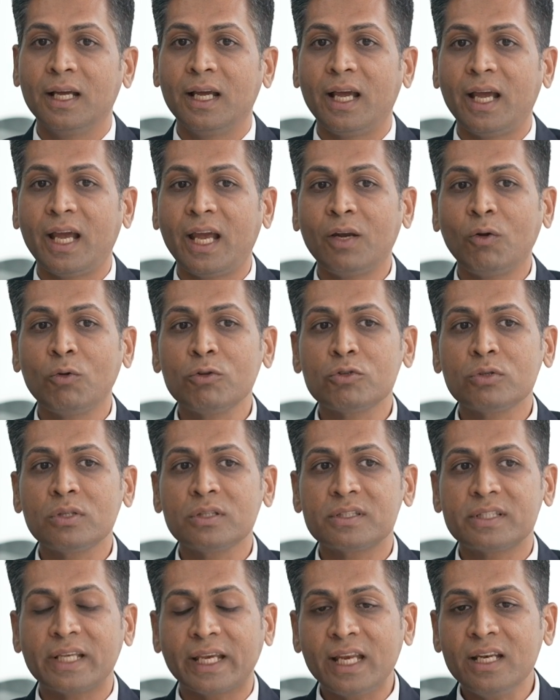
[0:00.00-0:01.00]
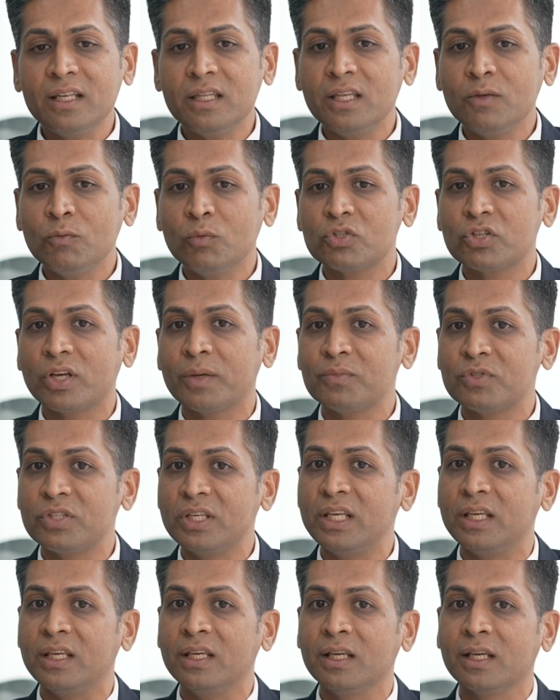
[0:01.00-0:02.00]
And also the second thing which I'm
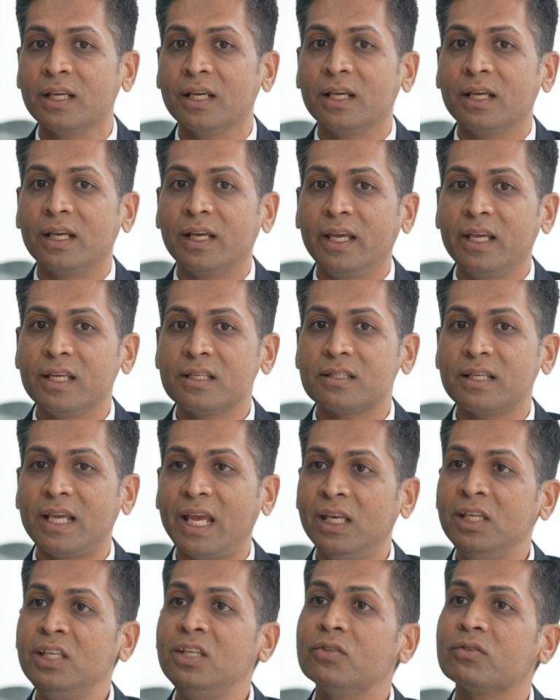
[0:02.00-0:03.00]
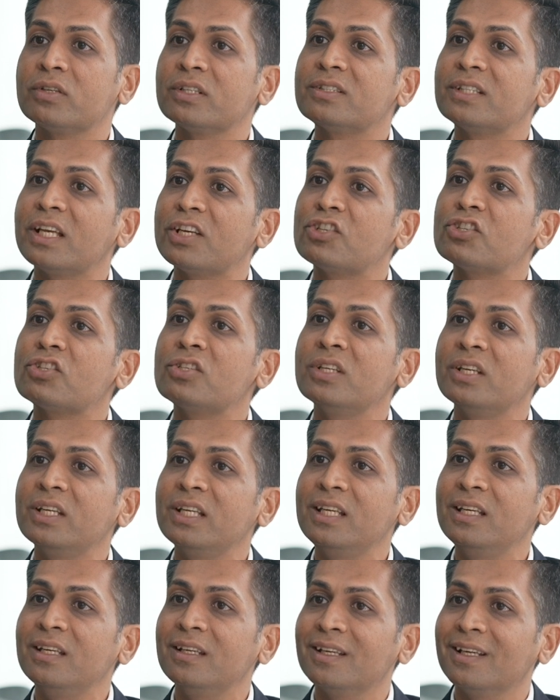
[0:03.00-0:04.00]
seeing is any
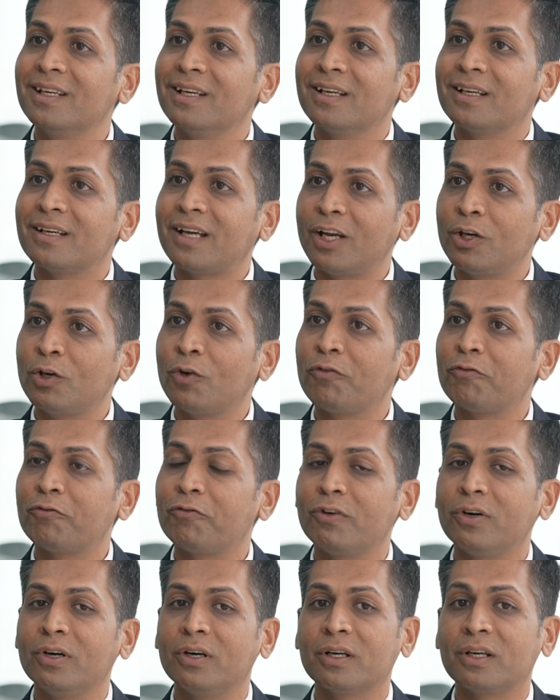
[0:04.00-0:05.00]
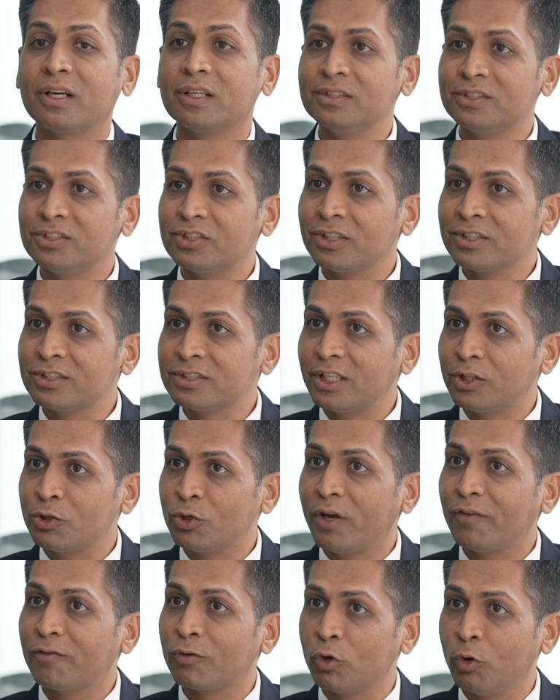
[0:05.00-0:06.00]
recessionary kind of concerns that you
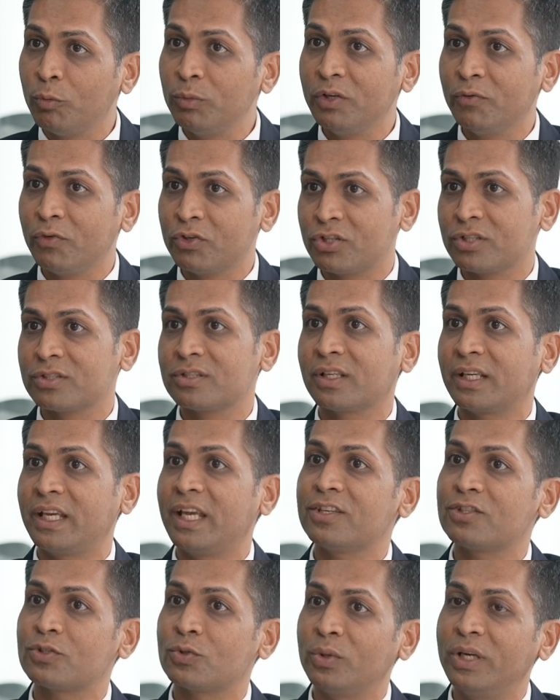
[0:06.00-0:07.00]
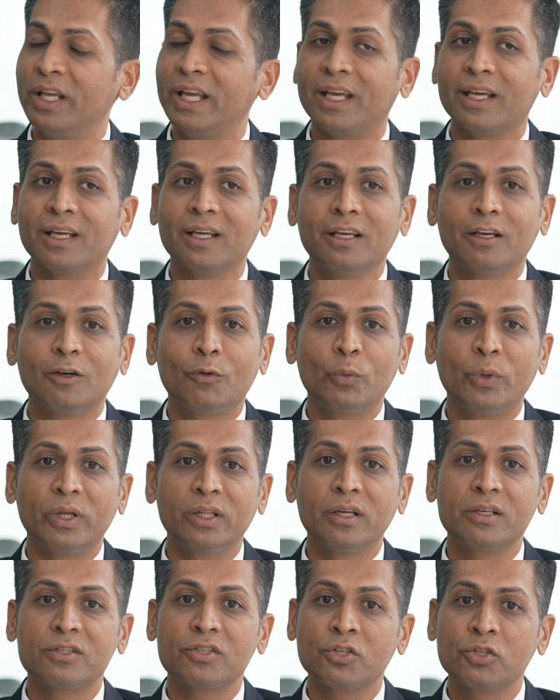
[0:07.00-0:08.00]
have globally, which is the case today,
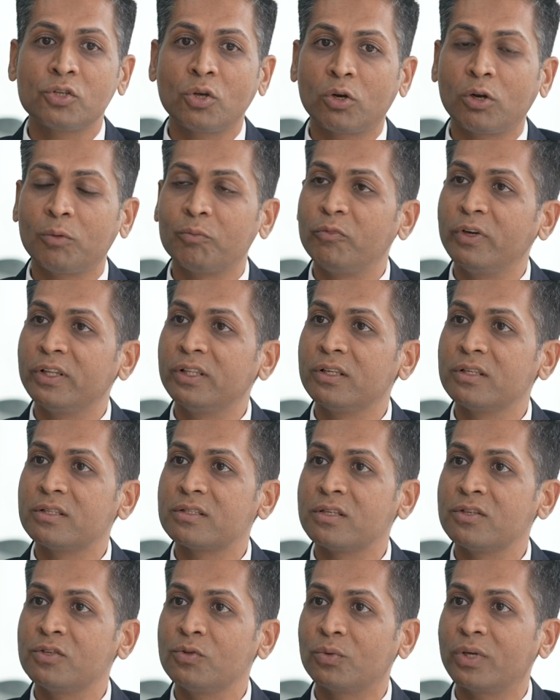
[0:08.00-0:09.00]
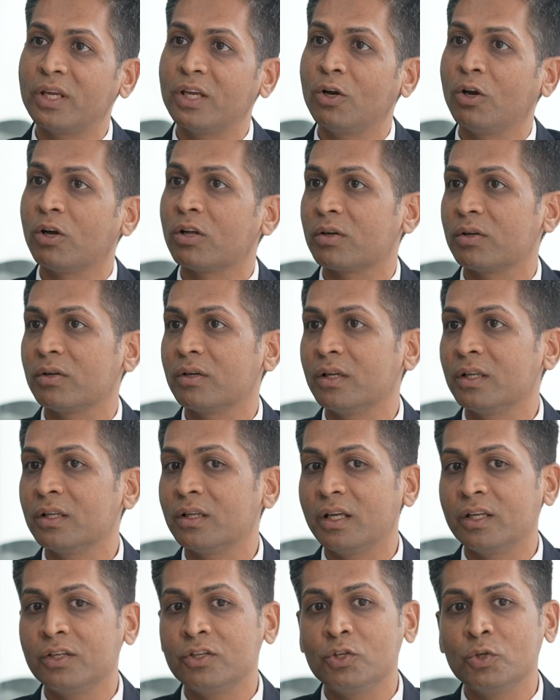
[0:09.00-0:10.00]
whether it's in Europe, whether it's in UK or
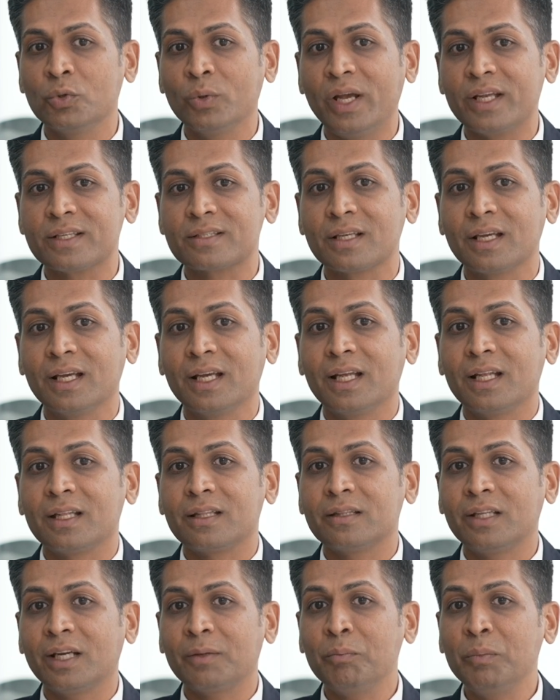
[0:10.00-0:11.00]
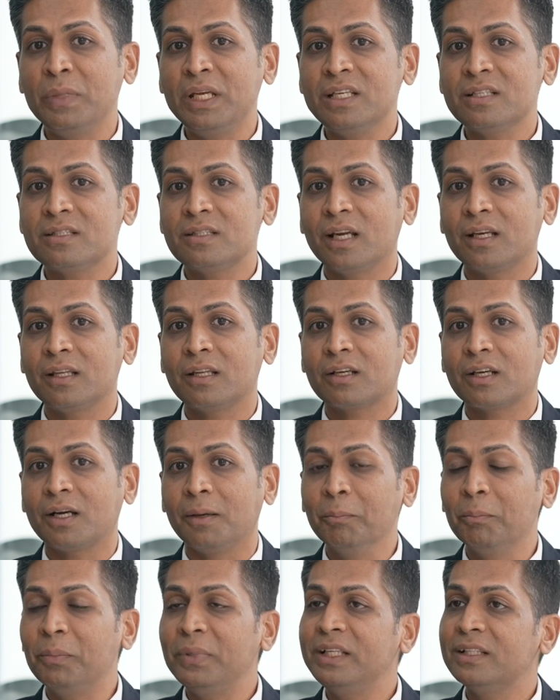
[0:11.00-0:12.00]
in US. That means that the
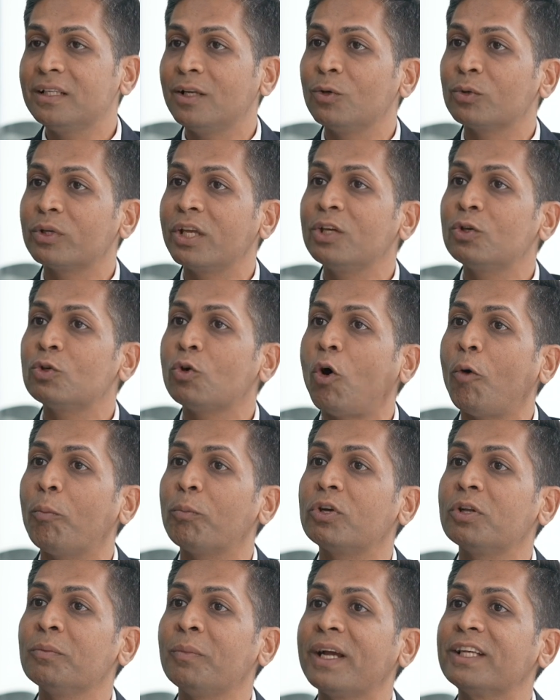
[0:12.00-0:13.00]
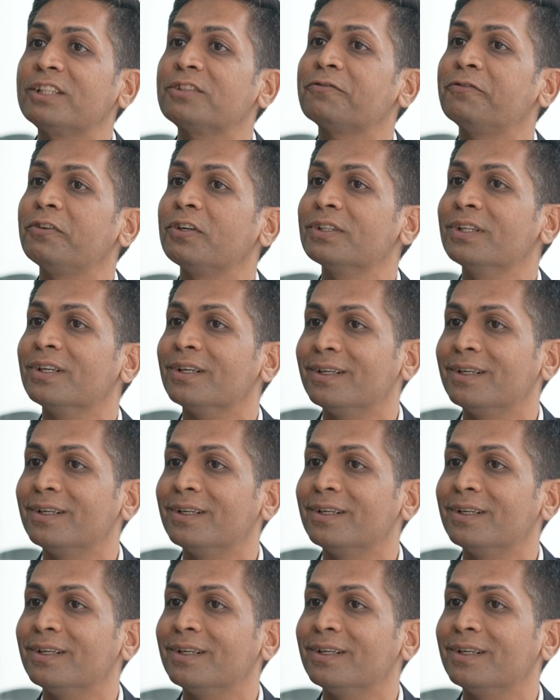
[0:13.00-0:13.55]
companies are looking to optimize further.